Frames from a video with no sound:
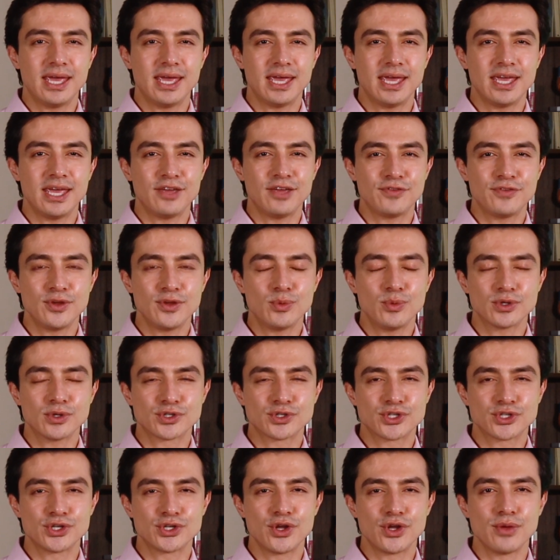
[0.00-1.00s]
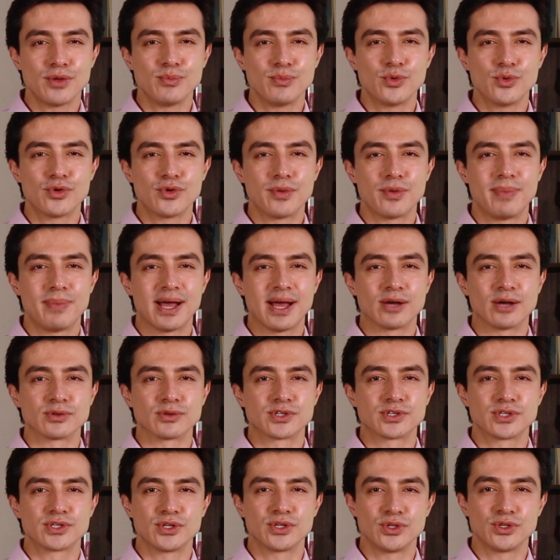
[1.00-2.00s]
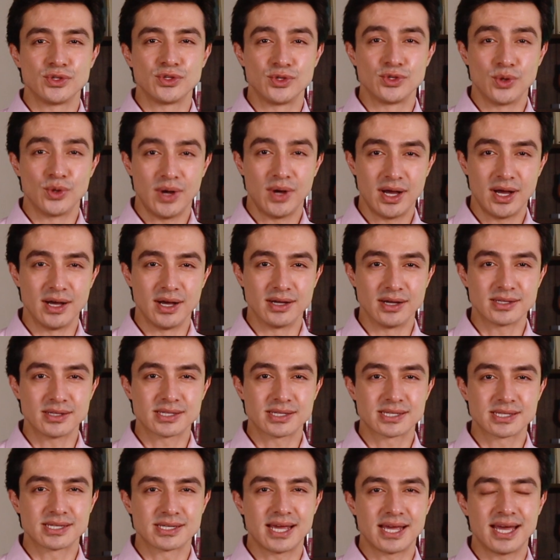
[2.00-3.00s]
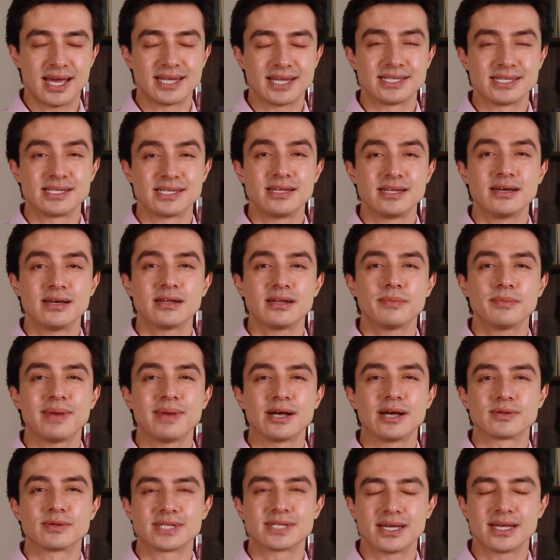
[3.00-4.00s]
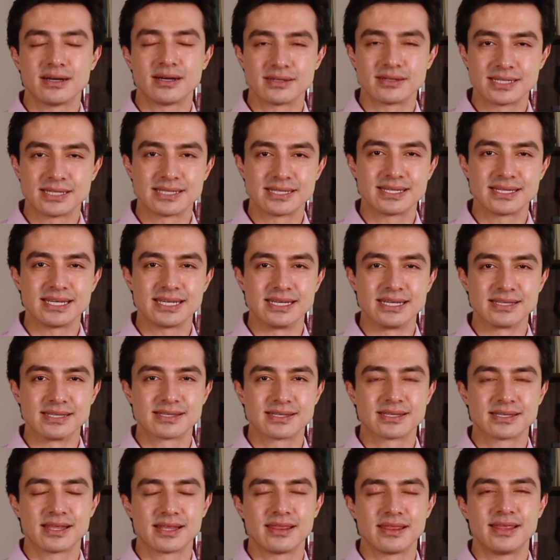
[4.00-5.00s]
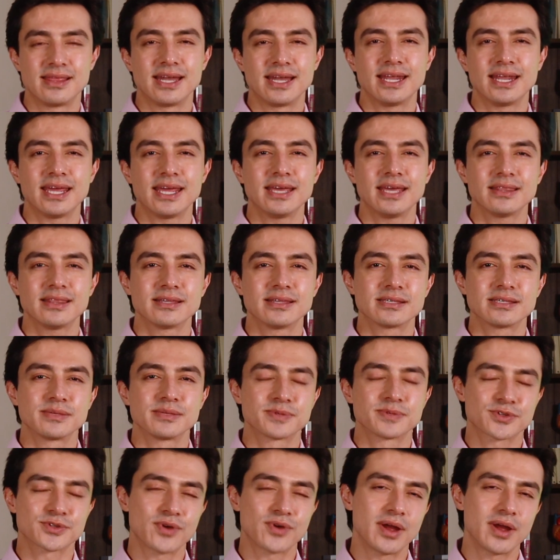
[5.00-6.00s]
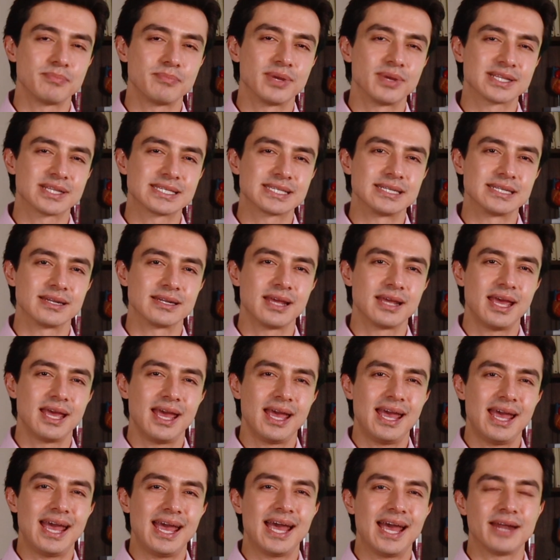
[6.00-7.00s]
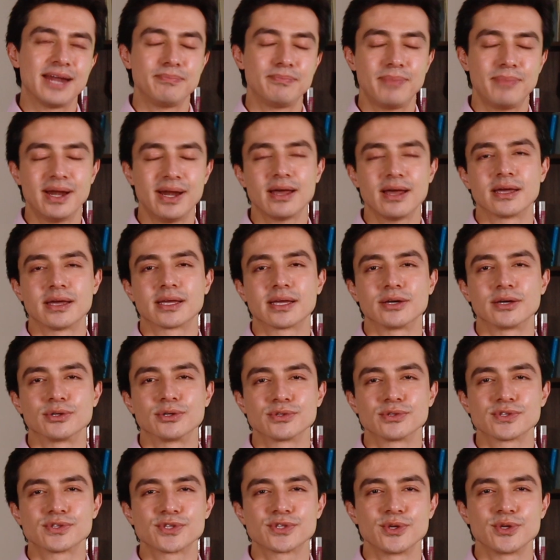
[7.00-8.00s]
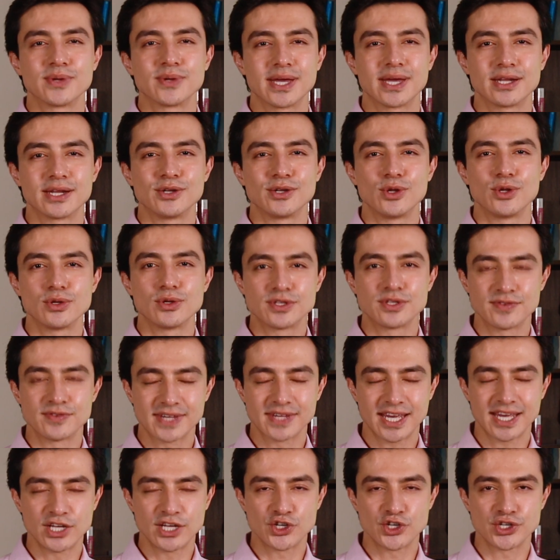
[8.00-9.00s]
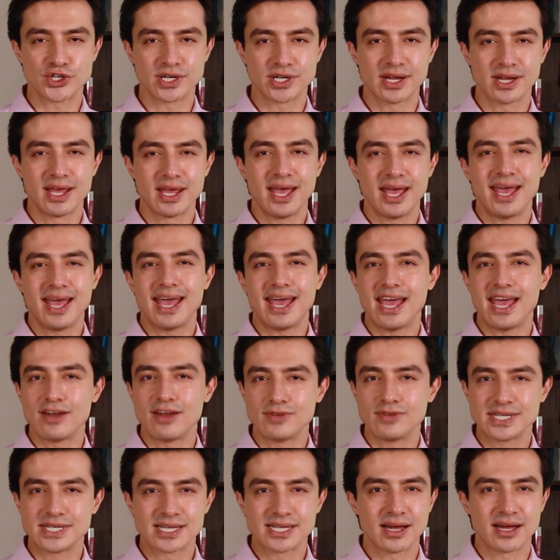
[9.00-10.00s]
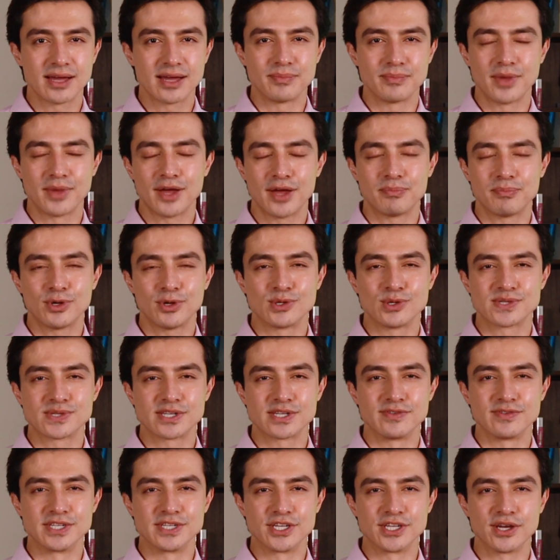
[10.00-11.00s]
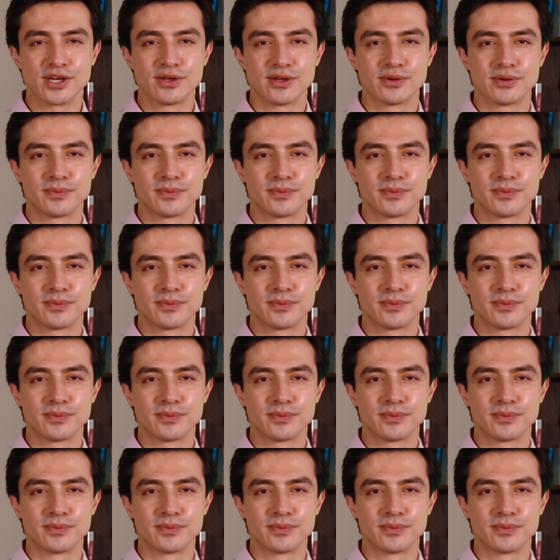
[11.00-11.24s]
If you want to know more about your heart and learn about heart disease, then hit the subscribe button and bell icon so you get a notification every time I post a video.